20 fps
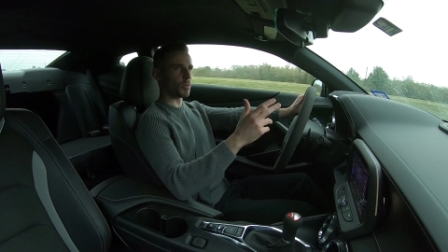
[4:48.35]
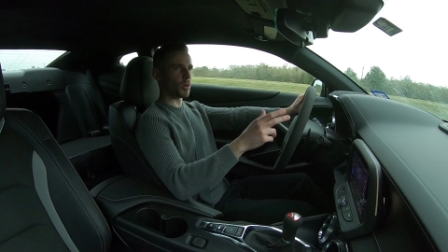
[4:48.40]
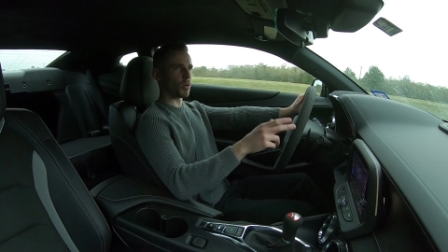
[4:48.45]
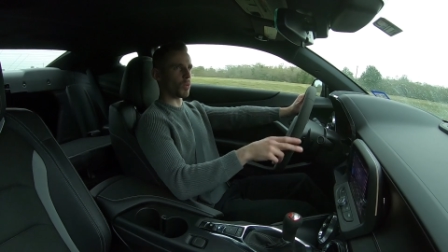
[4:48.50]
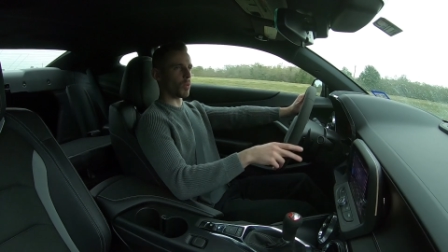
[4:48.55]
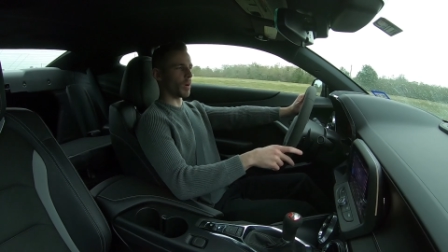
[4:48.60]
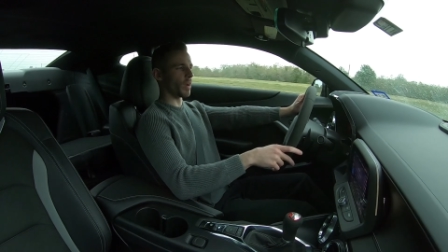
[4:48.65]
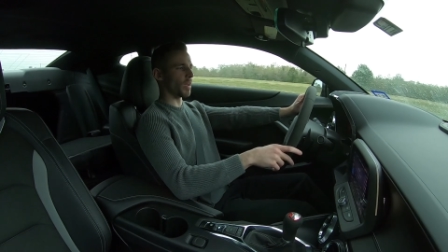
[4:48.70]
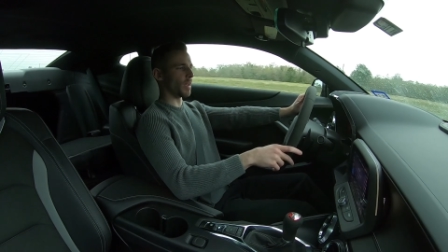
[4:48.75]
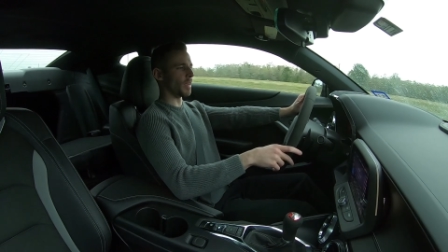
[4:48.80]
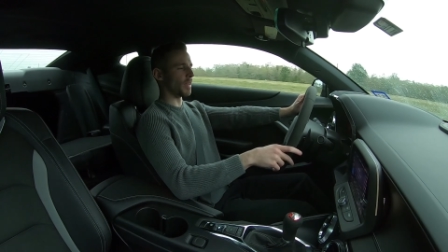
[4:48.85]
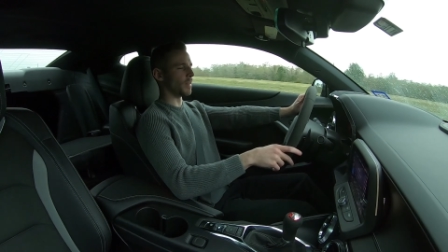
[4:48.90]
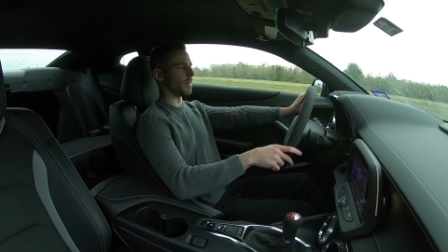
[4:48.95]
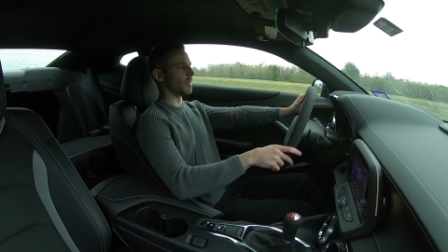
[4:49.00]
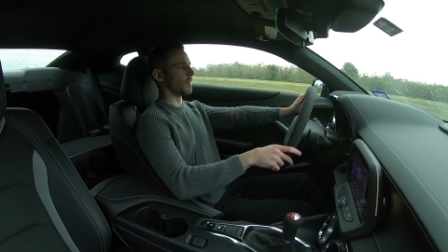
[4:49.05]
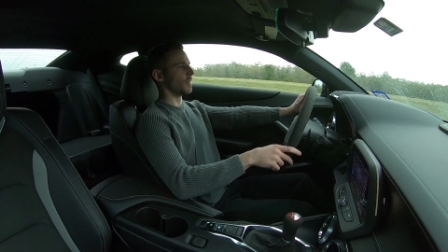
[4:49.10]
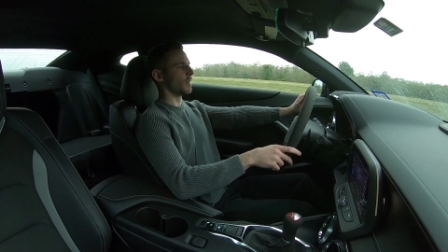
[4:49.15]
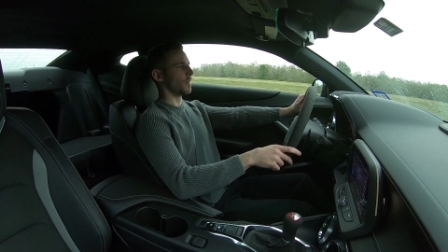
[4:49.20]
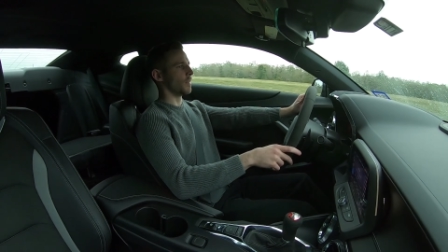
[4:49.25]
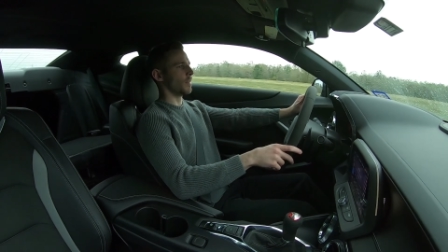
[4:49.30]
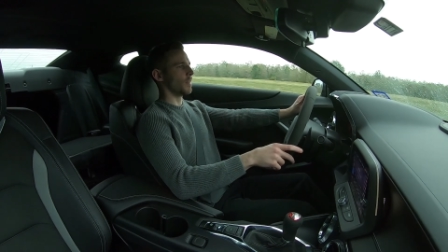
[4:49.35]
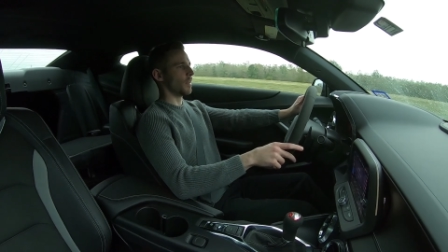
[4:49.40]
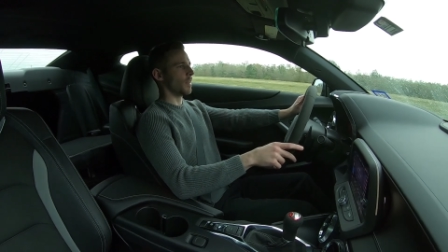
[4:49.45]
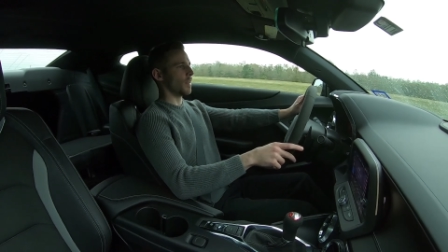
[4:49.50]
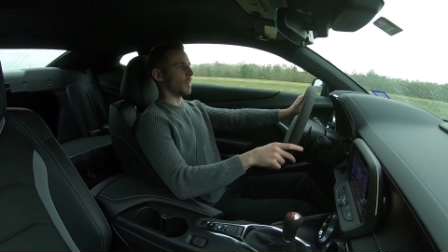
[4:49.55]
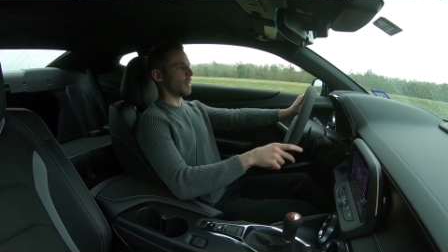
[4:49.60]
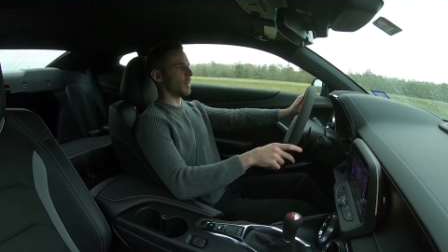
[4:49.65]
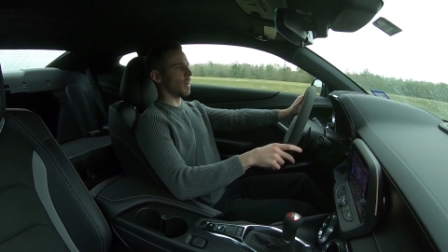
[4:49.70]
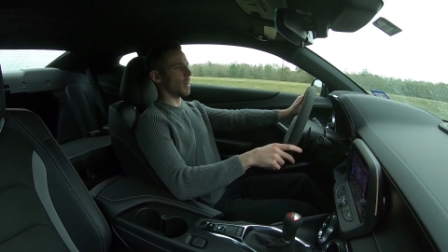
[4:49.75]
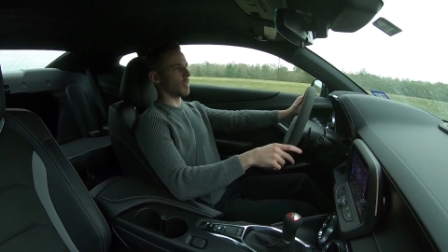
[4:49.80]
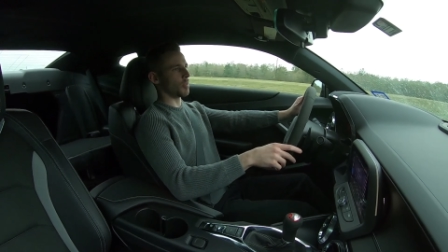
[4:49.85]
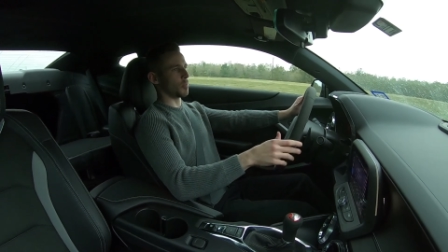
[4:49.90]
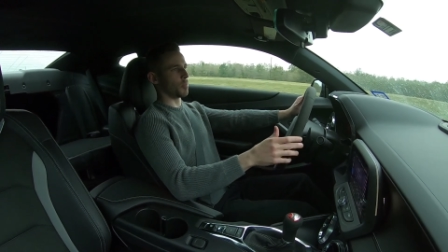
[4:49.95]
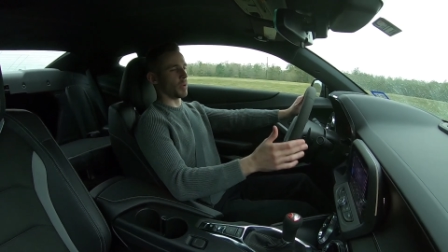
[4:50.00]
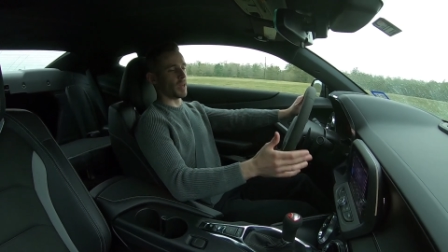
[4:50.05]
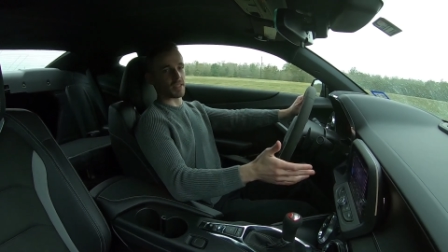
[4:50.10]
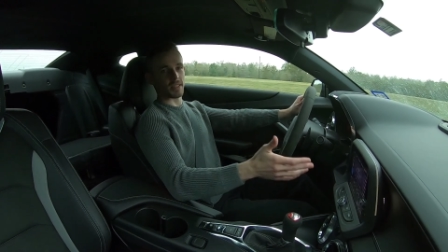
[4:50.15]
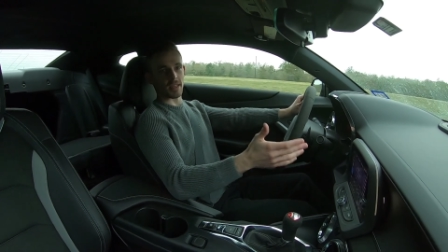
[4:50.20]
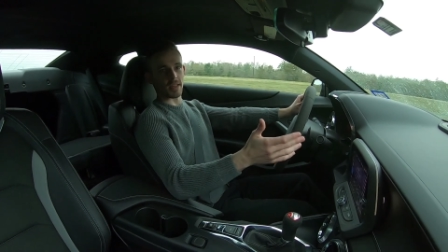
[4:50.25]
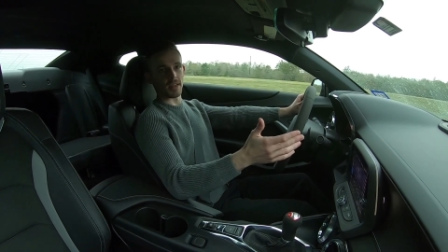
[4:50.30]
bit of rain, not the
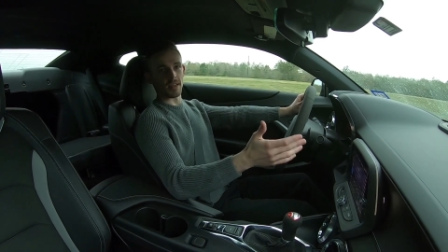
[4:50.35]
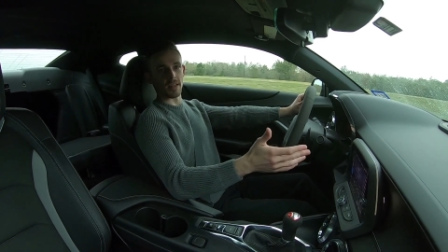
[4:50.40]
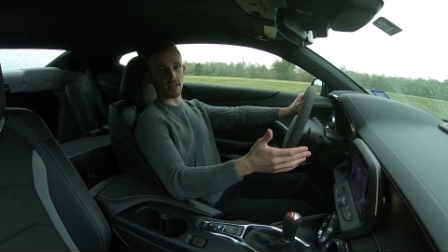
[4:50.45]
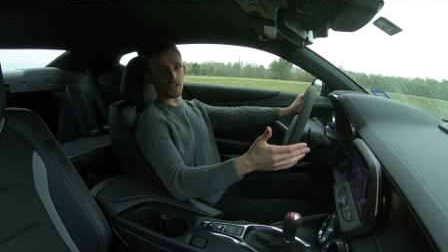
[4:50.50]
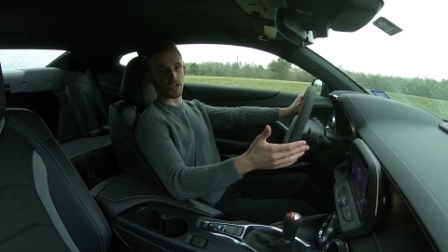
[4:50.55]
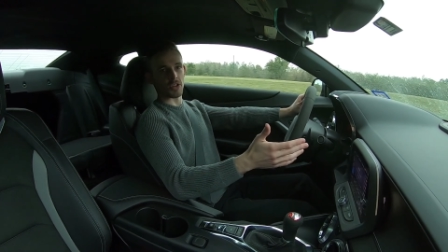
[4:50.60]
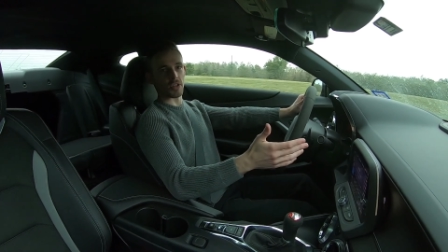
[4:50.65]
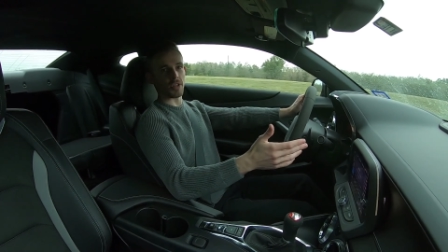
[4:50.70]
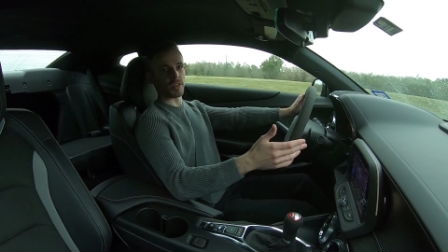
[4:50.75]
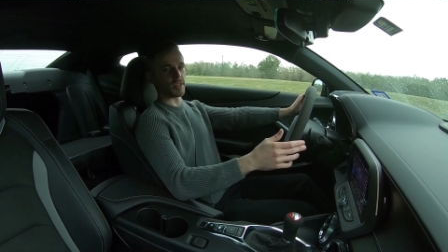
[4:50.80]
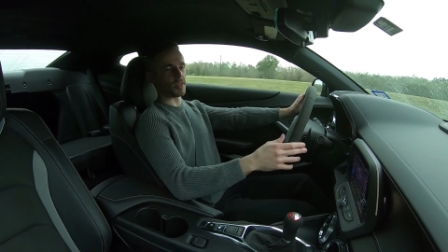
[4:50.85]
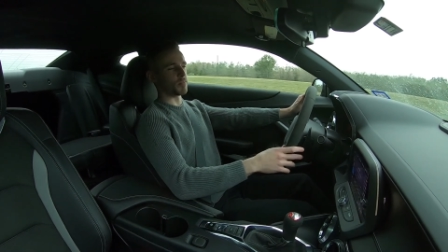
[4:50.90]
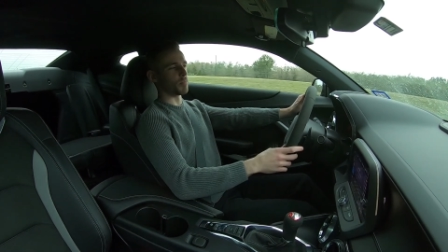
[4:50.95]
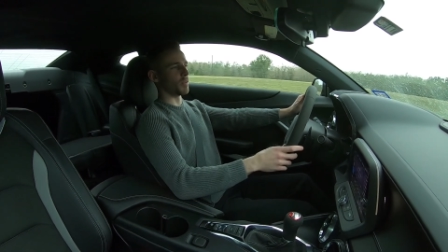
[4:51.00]
best conditions,